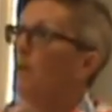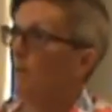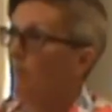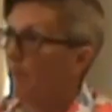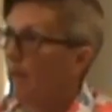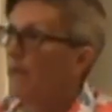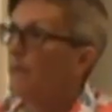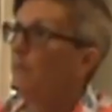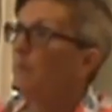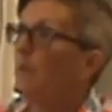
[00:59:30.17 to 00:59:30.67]
it
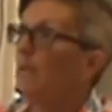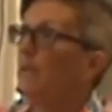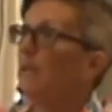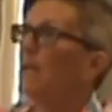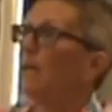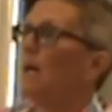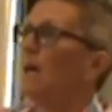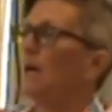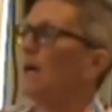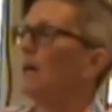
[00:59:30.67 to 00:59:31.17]
might be
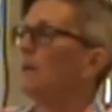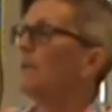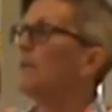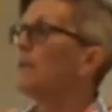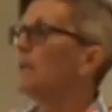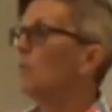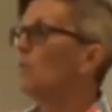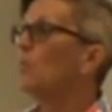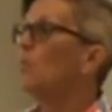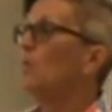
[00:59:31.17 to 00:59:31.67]
uh,
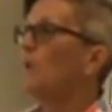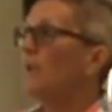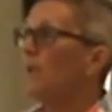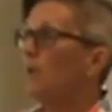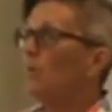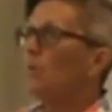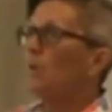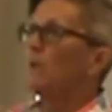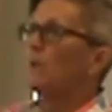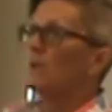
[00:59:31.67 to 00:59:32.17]
like we
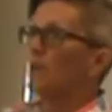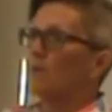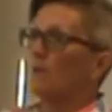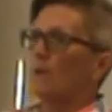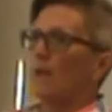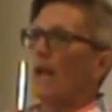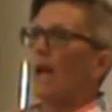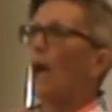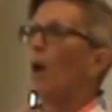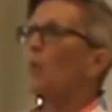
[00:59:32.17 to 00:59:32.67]

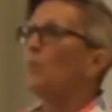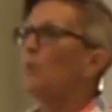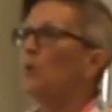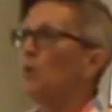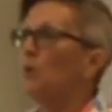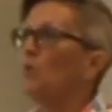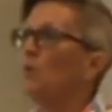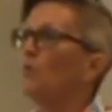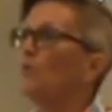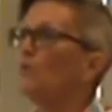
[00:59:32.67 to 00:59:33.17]
will help
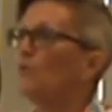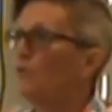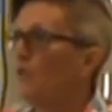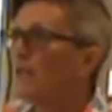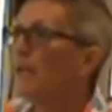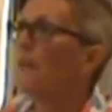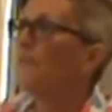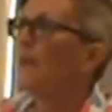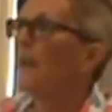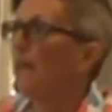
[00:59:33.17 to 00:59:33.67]
you fill
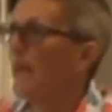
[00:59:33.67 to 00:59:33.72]
out that